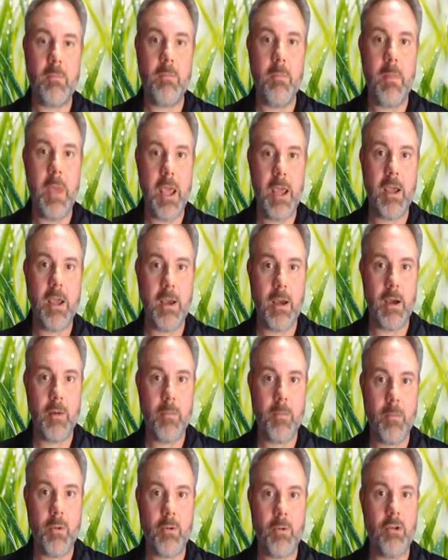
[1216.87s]

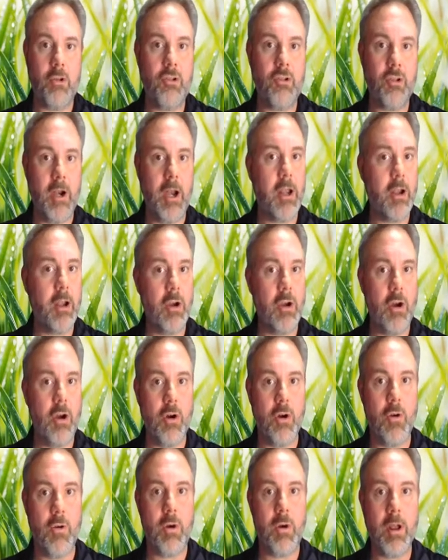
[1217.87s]
makeup or the genetic
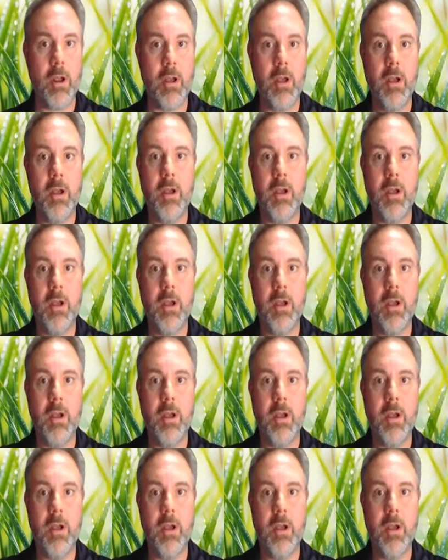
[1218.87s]
code